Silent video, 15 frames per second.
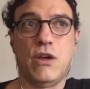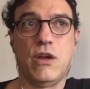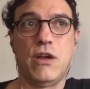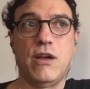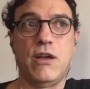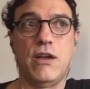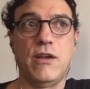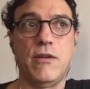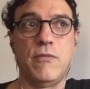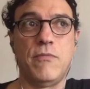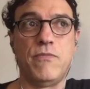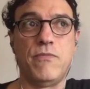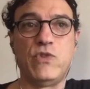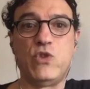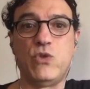
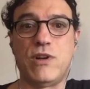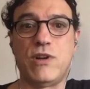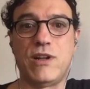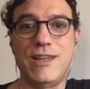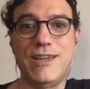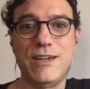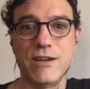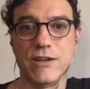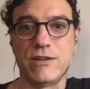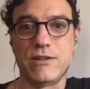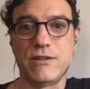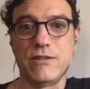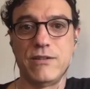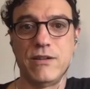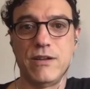um, to clear
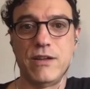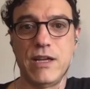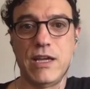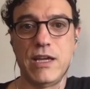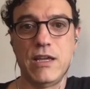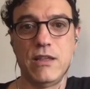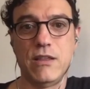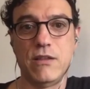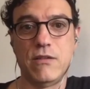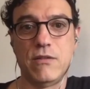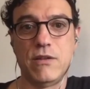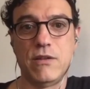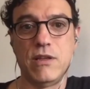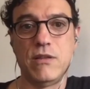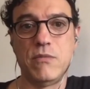and
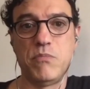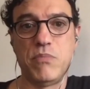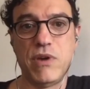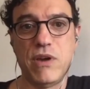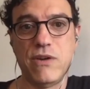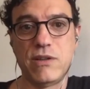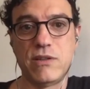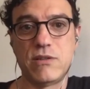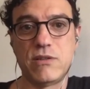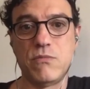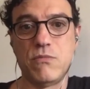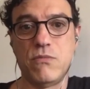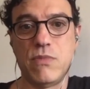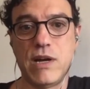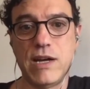and parents'
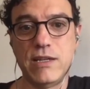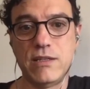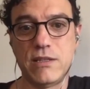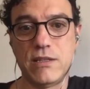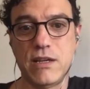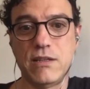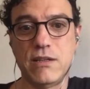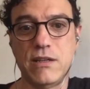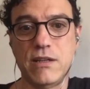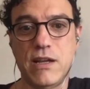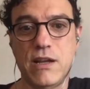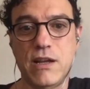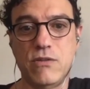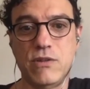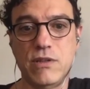mindset and
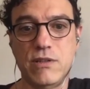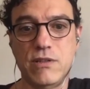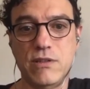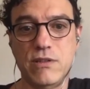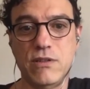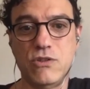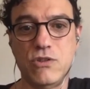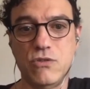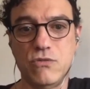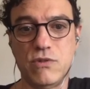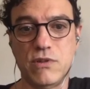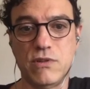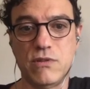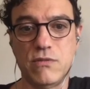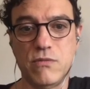how they see
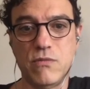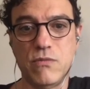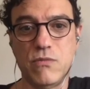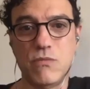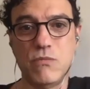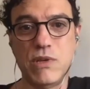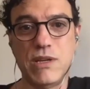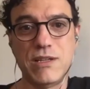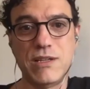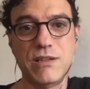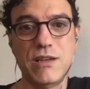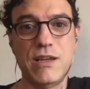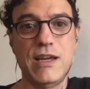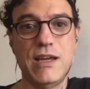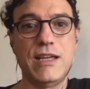children because
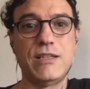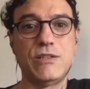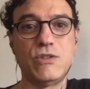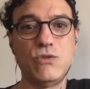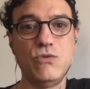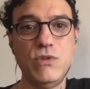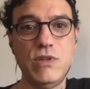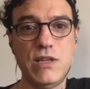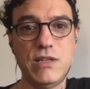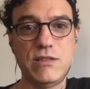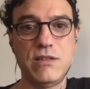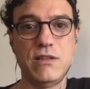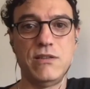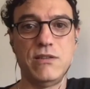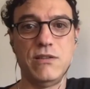as soon as
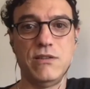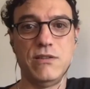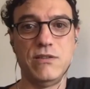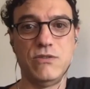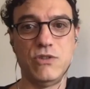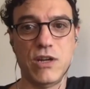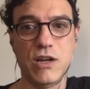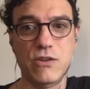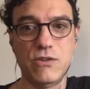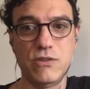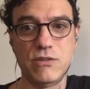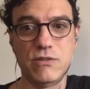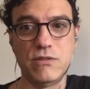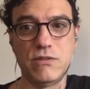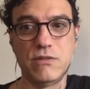they see the child
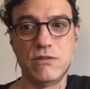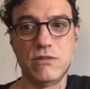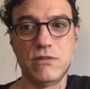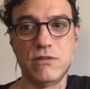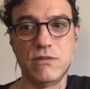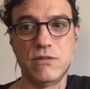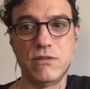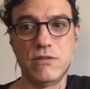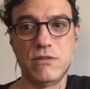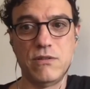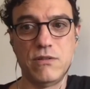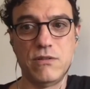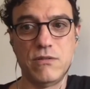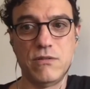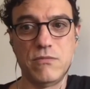
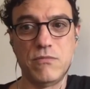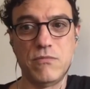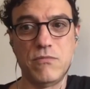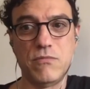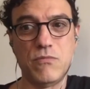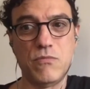um,